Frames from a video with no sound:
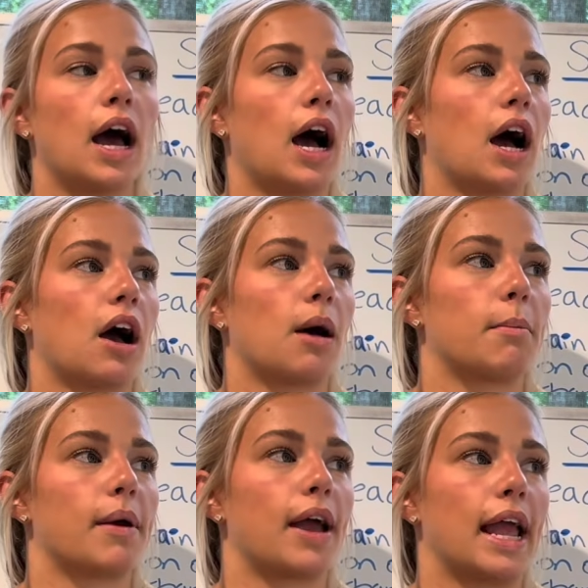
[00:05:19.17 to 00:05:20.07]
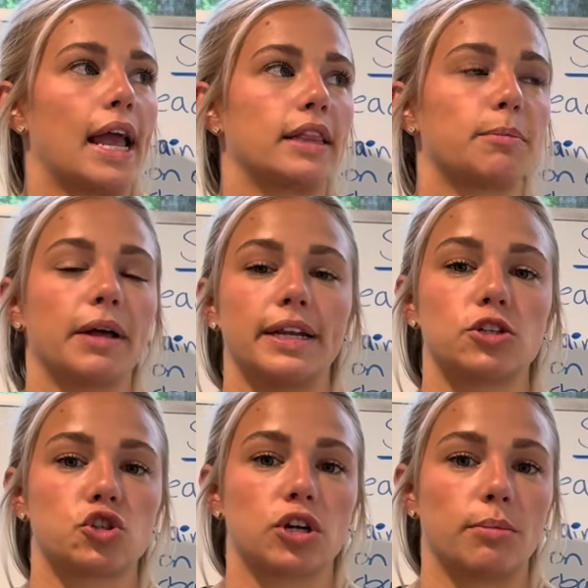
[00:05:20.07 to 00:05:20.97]
and the plane
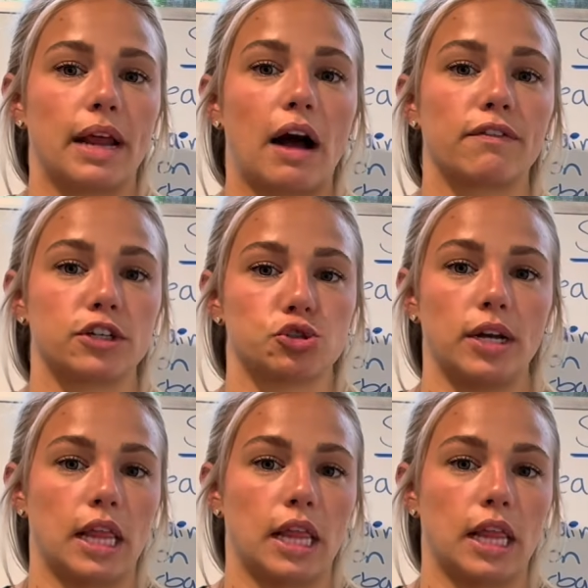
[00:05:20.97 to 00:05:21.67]
is trimmed out for straight